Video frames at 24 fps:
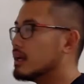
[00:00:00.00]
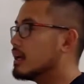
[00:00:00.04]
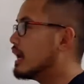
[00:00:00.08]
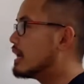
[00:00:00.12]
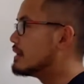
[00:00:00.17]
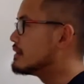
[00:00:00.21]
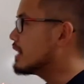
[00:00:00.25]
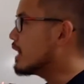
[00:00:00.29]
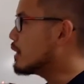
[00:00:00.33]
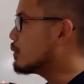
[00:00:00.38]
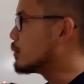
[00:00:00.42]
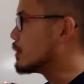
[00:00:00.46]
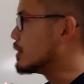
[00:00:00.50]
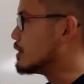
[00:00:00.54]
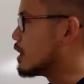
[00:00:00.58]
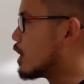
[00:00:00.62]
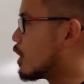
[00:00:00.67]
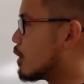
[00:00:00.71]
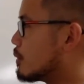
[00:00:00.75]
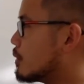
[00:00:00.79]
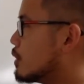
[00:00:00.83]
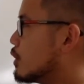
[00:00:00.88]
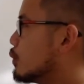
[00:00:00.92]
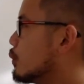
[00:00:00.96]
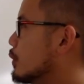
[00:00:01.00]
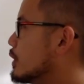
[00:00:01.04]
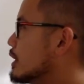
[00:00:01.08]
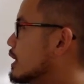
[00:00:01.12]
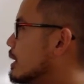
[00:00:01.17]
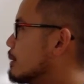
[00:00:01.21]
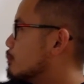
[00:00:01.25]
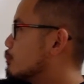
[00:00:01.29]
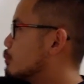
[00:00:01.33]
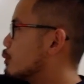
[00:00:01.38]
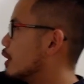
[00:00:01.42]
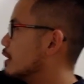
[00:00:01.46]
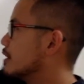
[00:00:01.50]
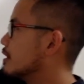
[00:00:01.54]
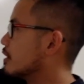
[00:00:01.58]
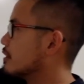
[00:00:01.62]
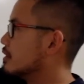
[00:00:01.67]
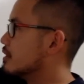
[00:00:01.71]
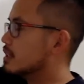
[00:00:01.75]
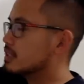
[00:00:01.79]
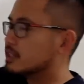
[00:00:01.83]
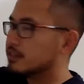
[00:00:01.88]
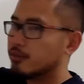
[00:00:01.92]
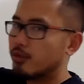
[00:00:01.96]
And now we know we can break down
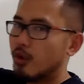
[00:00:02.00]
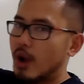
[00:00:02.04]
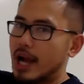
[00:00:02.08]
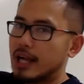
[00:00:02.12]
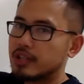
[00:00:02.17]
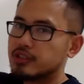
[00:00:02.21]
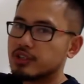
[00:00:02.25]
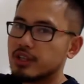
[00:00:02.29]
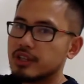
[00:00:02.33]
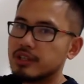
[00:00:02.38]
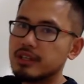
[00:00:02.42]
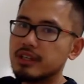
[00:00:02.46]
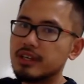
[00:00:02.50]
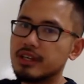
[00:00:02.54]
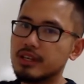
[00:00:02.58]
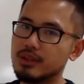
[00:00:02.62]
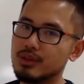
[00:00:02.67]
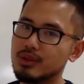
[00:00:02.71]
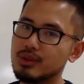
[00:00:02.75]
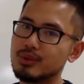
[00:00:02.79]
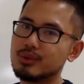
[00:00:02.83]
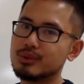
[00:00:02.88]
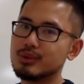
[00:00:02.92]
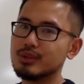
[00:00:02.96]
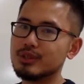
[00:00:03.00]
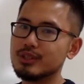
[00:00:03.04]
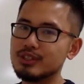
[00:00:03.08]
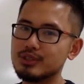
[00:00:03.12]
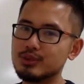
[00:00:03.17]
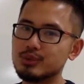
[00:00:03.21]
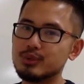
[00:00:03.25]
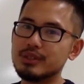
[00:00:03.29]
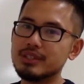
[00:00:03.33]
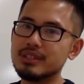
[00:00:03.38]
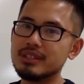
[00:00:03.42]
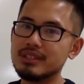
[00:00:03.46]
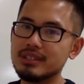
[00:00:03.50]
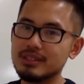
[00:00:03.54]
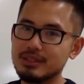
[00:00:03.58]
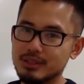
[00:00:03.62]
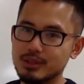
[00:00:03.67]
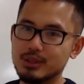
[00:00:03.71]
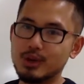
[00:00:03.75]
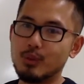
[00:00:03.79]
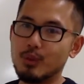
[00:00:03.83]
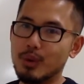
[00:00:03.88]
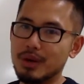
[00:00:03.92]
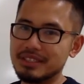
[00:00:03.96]
this fraction into three
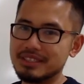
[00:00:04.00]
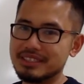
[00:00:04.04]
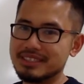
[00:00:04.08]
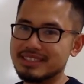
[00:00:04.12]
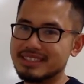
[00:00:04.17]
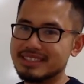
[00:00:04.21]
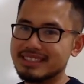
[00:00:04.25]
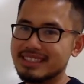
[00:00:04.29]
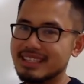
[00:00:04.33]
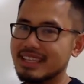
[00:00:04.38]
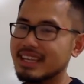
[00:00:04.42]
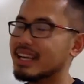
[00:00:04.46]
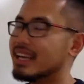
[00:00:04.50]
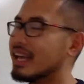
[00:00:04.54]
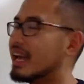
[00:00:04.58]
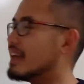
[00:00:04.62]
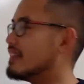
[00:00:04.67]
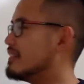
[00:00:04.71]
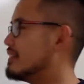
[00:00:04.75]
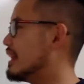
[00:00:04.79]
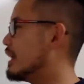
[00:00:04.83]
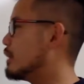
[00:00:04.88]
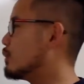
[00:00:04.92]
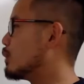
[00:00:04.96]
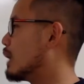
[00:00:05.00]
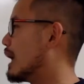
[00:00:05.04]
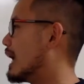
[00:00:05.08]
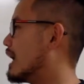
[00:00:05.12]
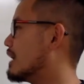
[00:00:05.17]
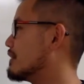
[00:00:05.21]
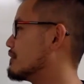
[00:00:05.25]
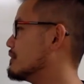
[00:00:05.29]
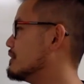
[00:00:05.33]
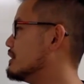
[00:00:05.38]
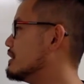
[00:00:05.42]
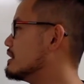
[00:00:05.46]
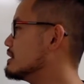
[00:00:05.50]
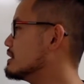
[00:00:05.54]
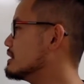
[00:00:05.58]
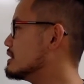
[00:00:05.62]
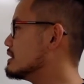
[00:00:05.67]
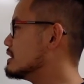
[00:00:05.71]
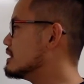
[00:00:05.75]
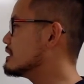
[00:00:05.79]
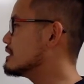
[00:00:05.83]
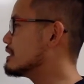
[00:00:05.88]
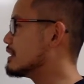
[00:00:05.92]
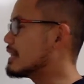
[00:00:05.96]
little ones, and they will have this,
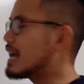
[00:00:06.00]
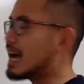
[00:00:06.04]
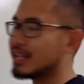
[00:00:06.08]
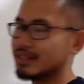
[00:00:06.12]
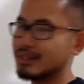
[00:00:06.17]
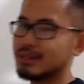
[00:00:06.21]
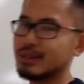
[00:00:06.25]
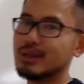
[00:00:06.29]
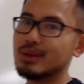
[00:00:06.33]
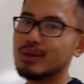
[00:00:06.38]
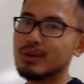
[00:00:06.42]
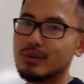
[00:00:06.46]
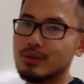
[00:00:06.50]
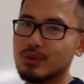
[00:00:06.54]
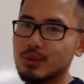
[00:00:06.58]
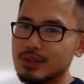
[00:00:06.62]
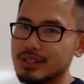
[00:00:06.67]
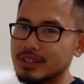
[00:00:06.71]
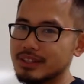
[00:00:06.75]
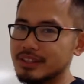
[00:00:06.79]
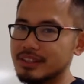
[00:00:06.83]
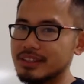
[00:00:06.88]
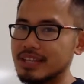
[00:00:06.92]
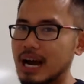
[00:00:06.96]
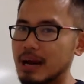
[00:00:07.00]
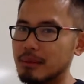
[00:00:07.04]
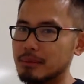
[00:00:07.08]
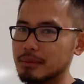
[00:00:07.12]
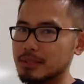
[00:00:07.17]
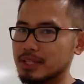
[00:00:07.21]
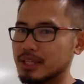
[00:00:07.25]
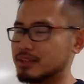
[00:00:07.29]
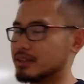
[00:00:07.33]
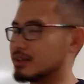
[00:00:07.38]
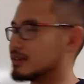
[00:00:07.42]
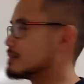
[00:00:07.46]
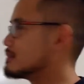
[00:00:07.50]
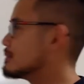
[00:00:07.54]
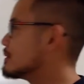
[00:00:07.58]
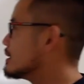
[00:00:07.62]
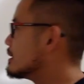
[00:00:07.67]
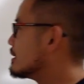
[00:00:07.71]
this, and that for the denominator.